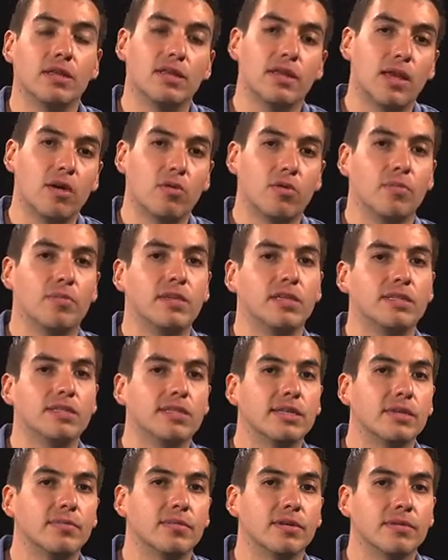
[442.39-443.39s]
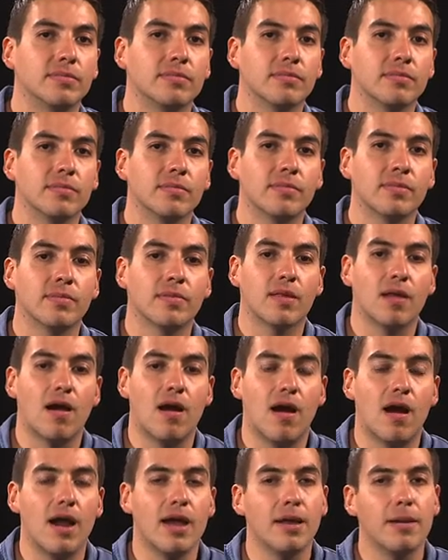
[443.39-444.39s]
That would be a schema.
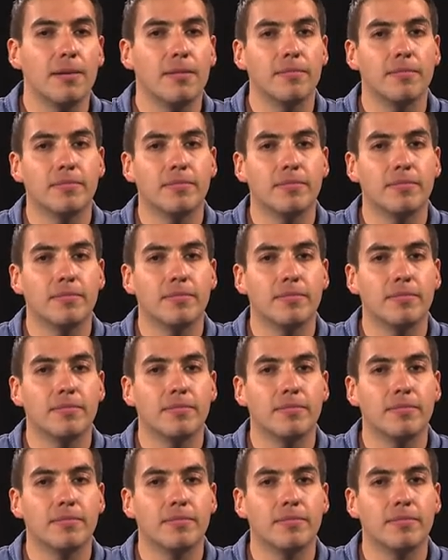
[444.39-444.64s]
All right?